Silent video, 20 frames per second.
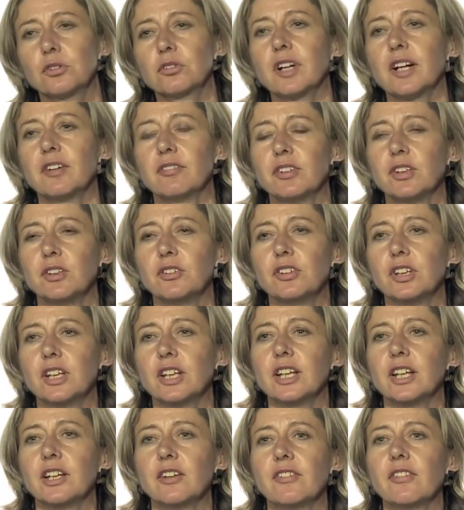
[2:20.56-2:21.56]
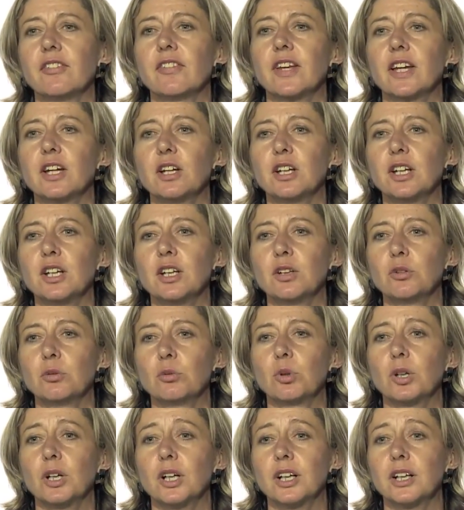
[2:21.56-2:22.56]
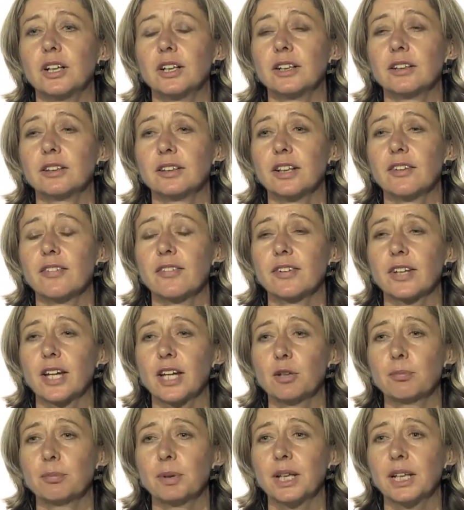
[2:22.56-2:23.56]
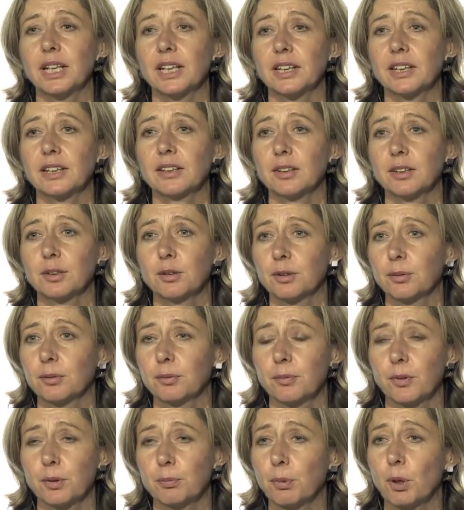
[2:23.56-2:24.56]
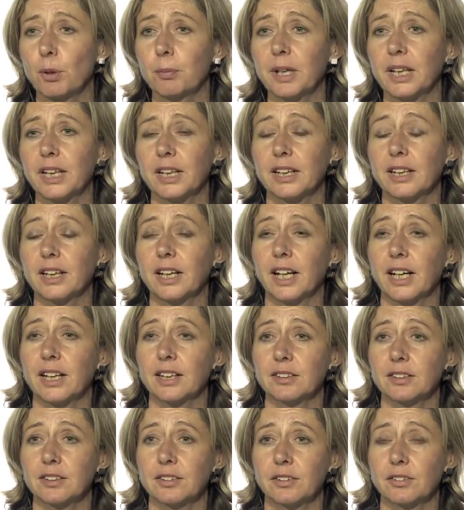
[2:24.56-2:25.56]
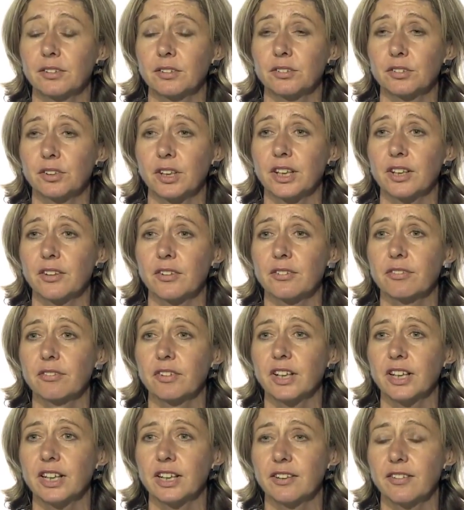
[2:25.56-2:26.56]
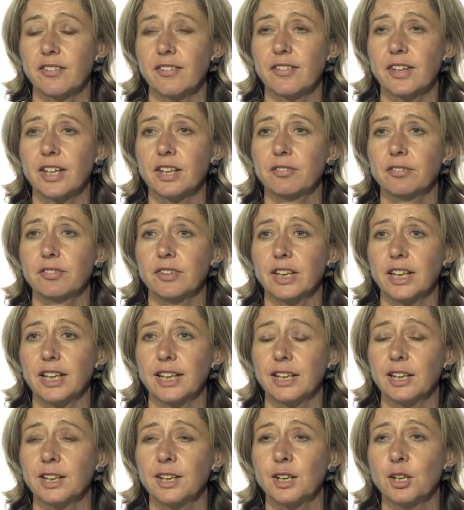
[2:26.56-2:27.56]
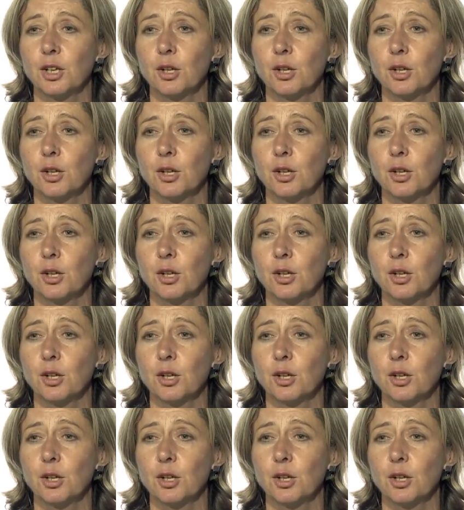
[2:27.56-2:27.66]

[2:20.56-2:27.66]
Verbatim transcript: refugees, they were escaping the bombing and trying to find safety.